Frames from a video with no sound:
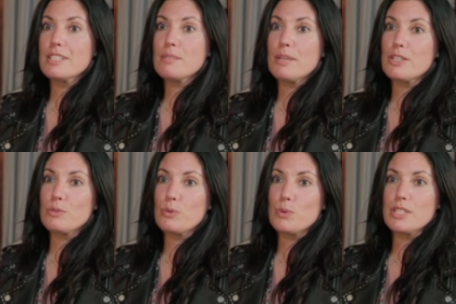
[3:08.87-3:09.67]
special
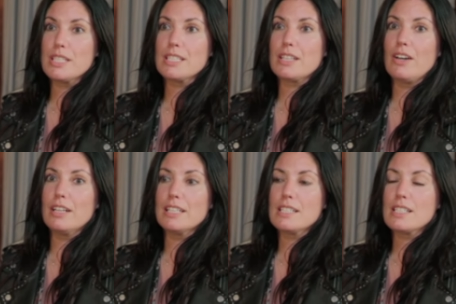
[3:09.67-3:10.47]
forces
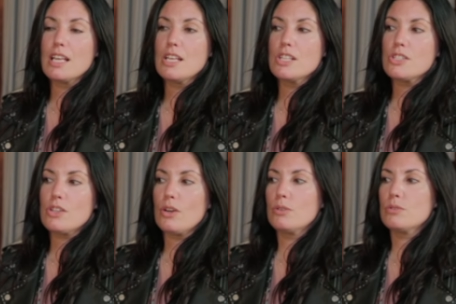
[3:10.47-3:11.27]
guys,
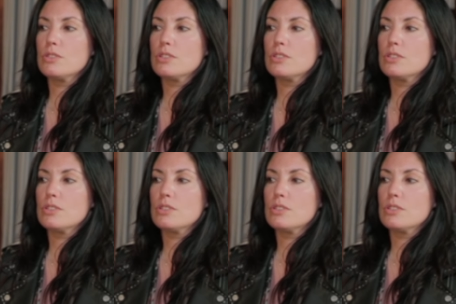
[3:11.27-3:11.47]
so